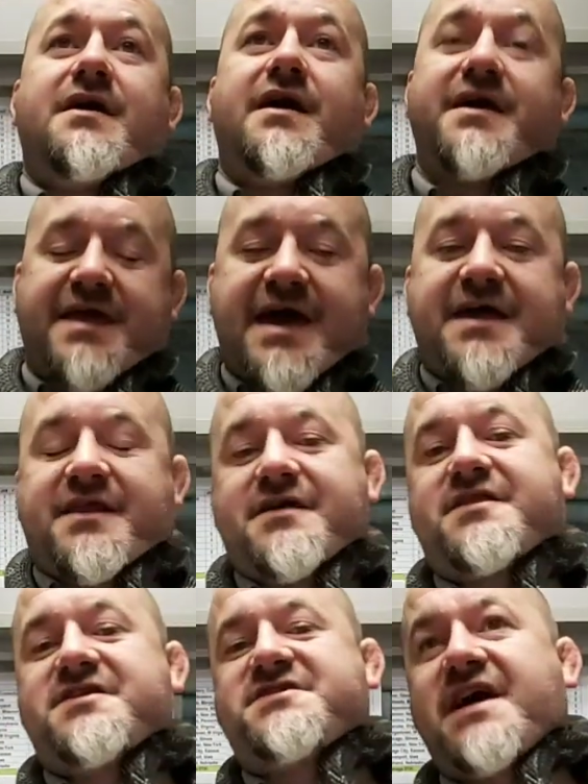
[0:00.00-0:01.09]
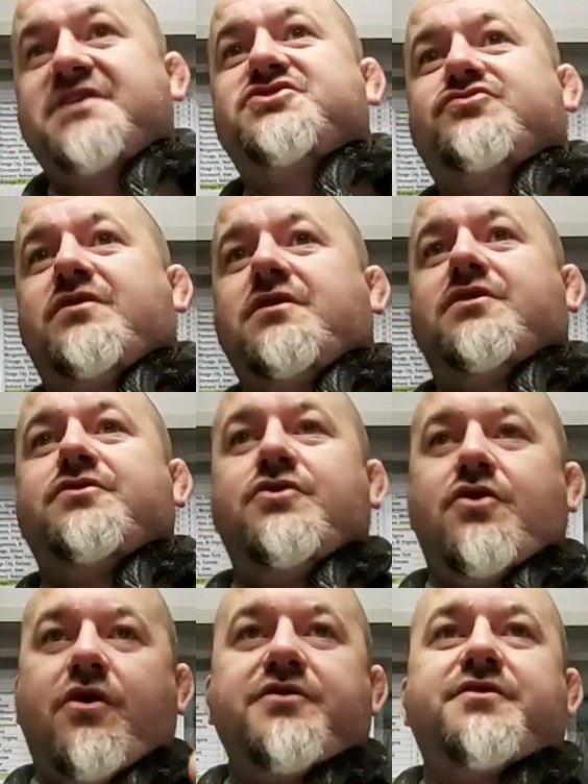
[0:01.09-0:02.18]
Again, the central
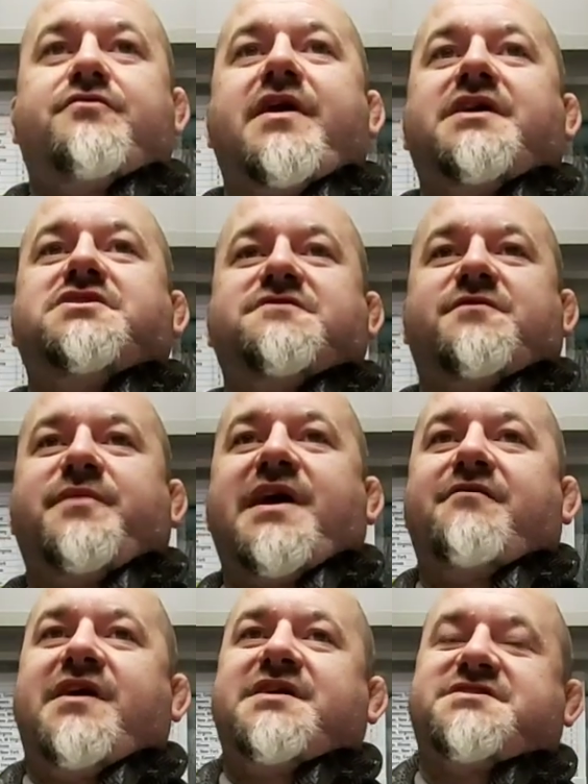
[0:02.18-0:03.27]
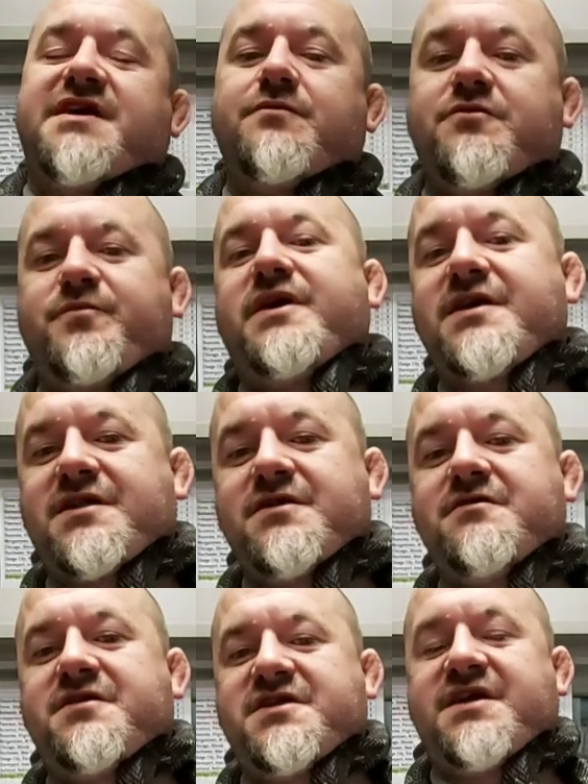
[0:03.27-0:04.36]
northern range of the black rat snake would be
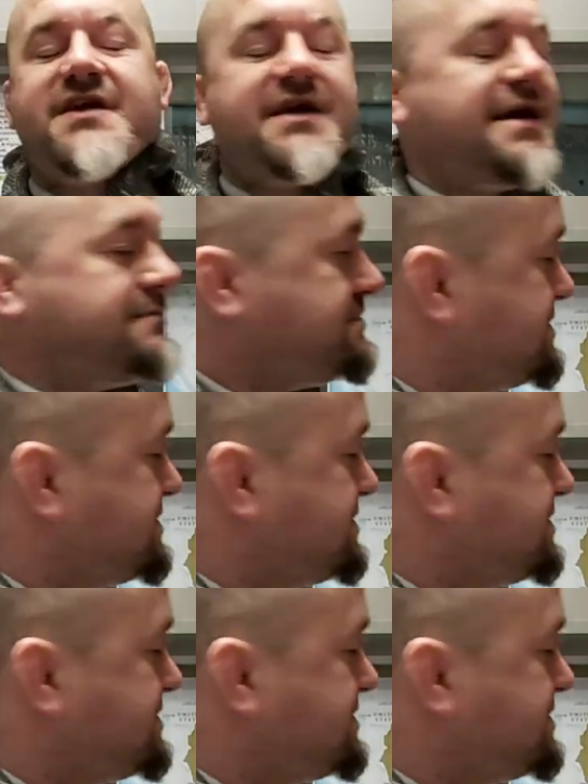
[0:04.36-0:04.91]
included here.